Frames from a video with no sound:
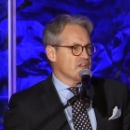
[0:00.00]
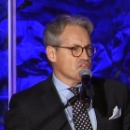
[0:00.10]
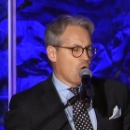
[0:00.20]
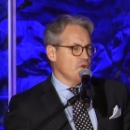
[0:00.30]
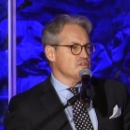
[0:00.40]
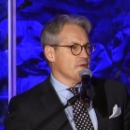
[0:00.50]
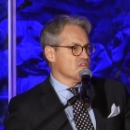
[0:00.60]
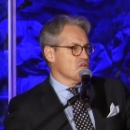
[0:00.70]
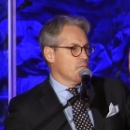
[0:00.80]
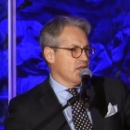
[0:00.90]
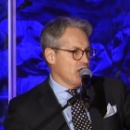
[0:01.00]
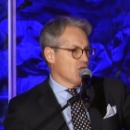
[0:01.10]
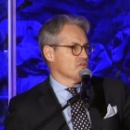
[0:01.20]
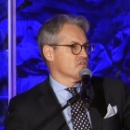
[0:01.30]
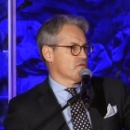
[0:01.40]
And it's always about somebody
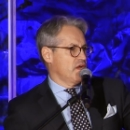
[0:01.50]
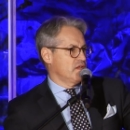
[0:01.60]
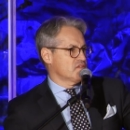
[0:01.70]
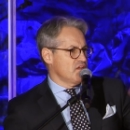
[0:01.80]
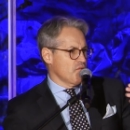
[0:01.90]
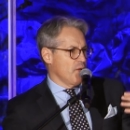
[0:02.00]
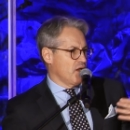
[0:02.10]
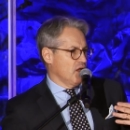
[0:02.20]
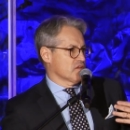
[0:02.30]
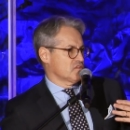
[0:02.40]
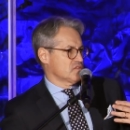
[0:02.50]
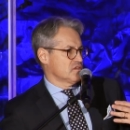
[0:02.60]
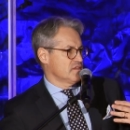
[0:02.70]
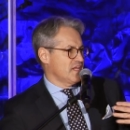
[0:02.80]
else, right? It's never about us.